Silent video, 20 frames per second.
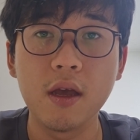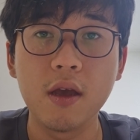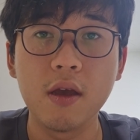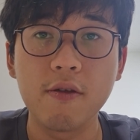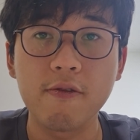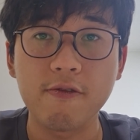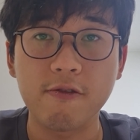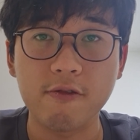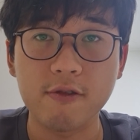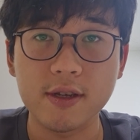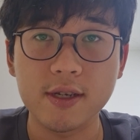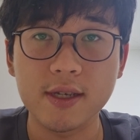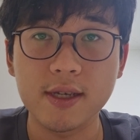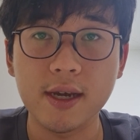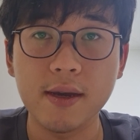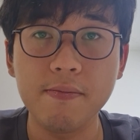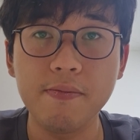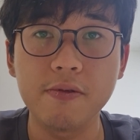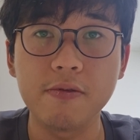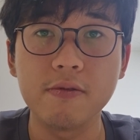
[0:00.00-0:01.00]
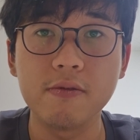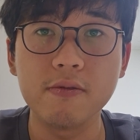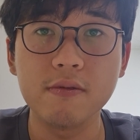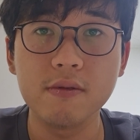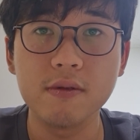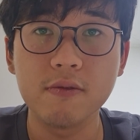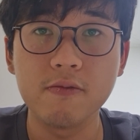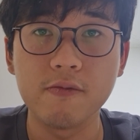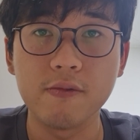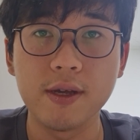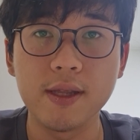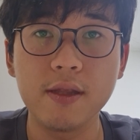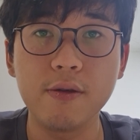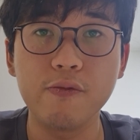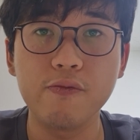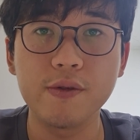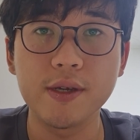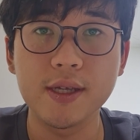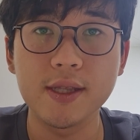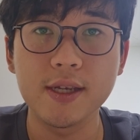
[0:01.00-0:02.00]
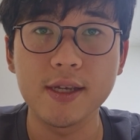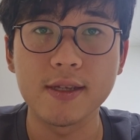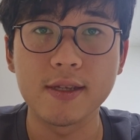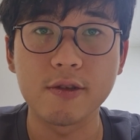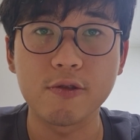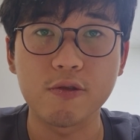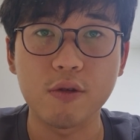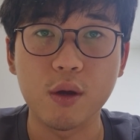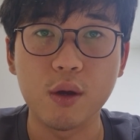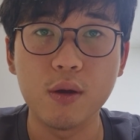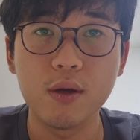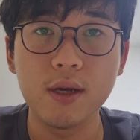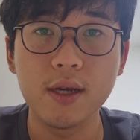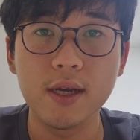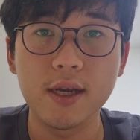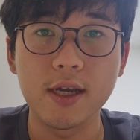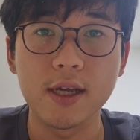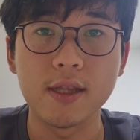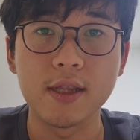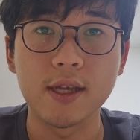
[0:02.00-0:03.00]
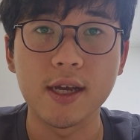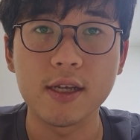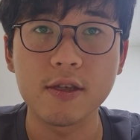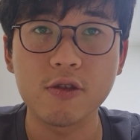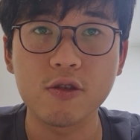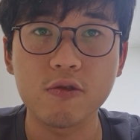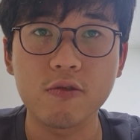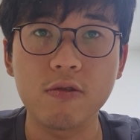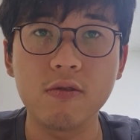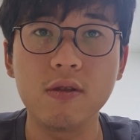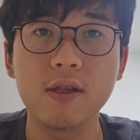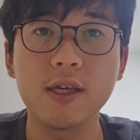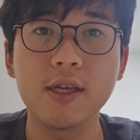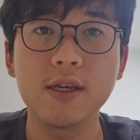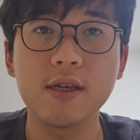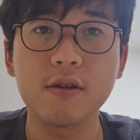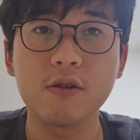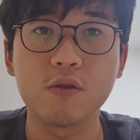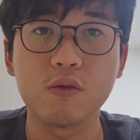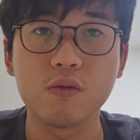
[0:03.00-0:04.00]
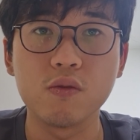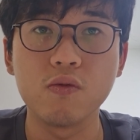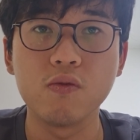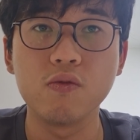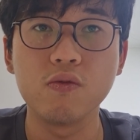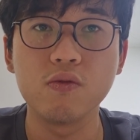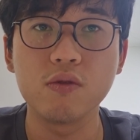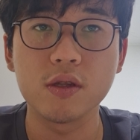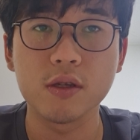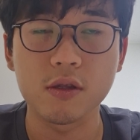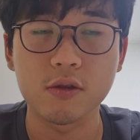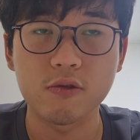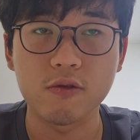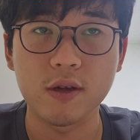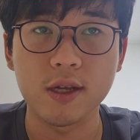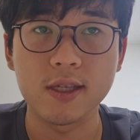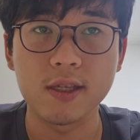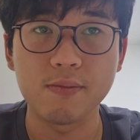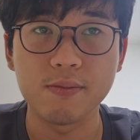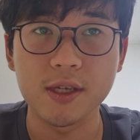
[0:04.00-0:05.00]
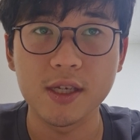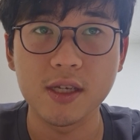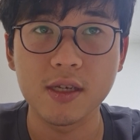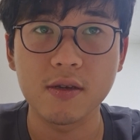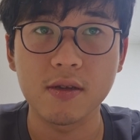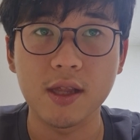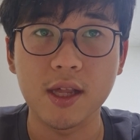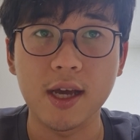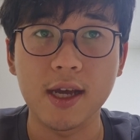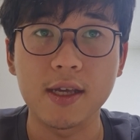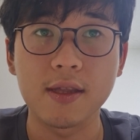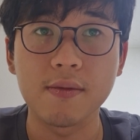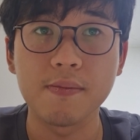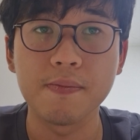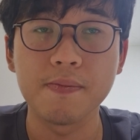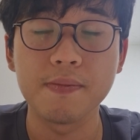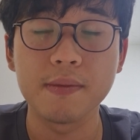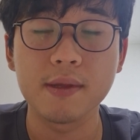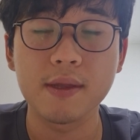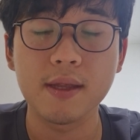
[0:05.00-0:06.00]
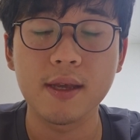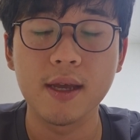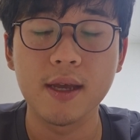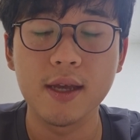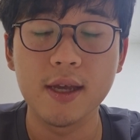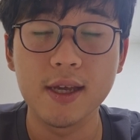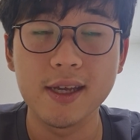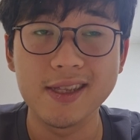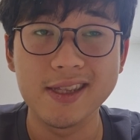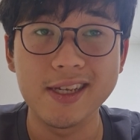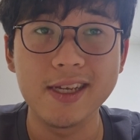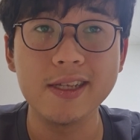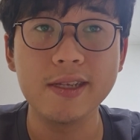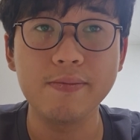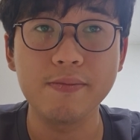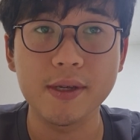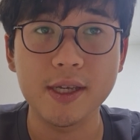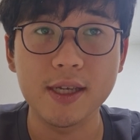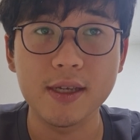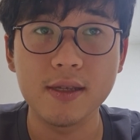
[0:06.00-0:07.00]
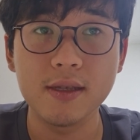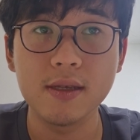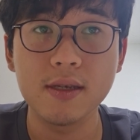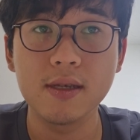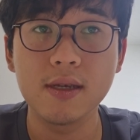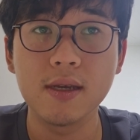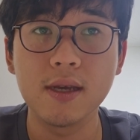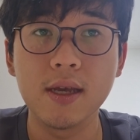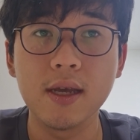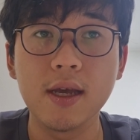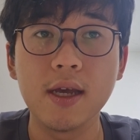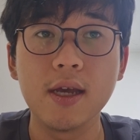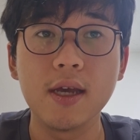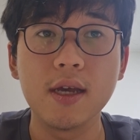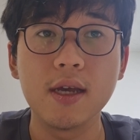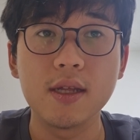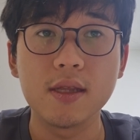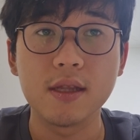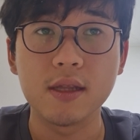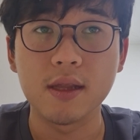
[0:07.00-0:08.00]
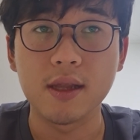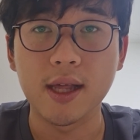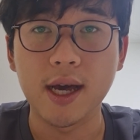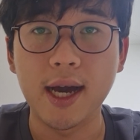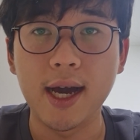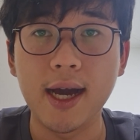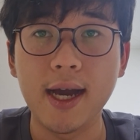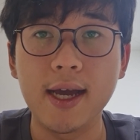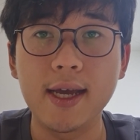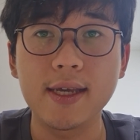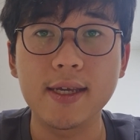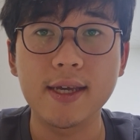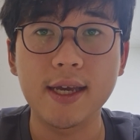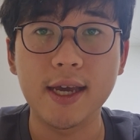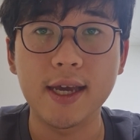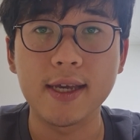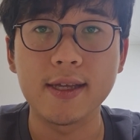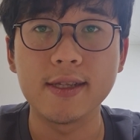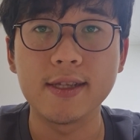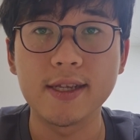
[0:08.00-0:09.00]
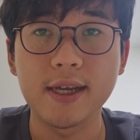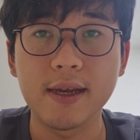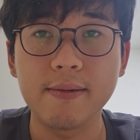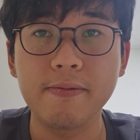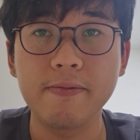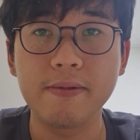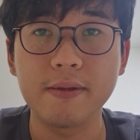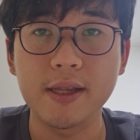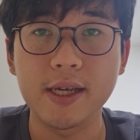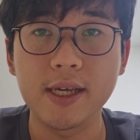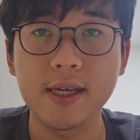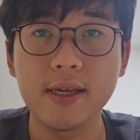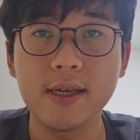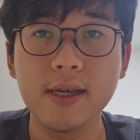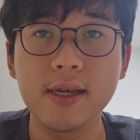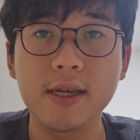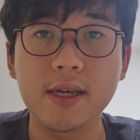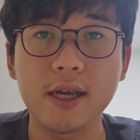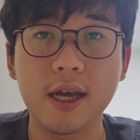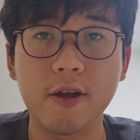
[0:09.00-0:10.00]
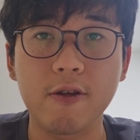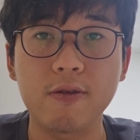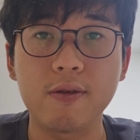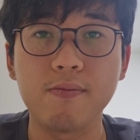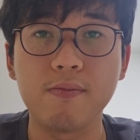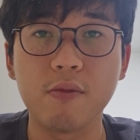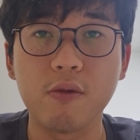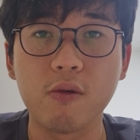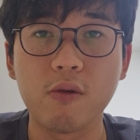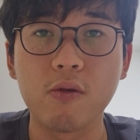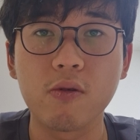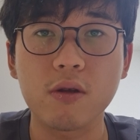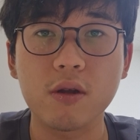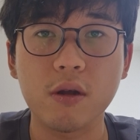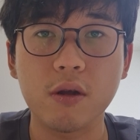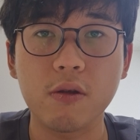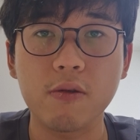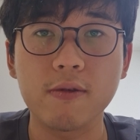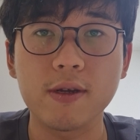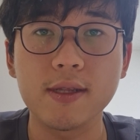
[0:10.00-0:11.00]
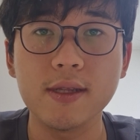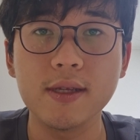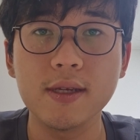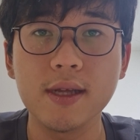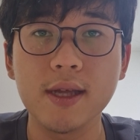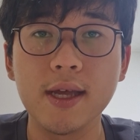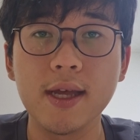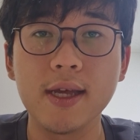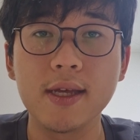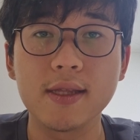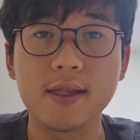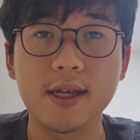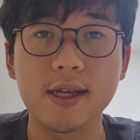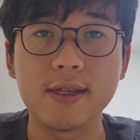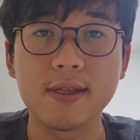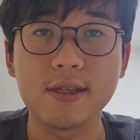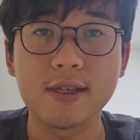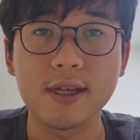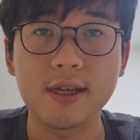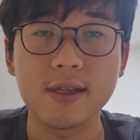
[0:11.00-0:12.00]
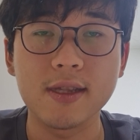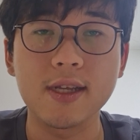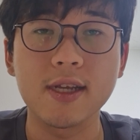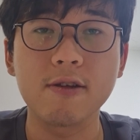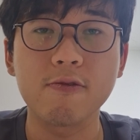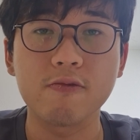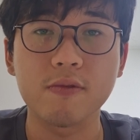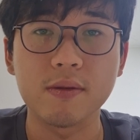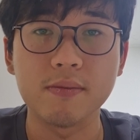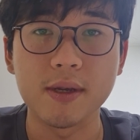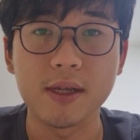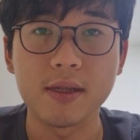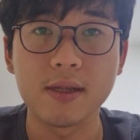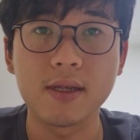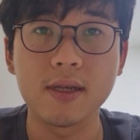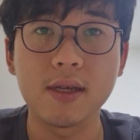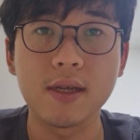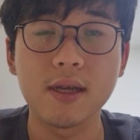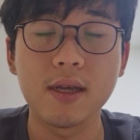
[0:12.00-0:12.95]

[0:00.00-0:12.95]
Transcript: For example, when the wind is strong, it naturally cools the transmission line. This means the line can safely carry more current than static limit.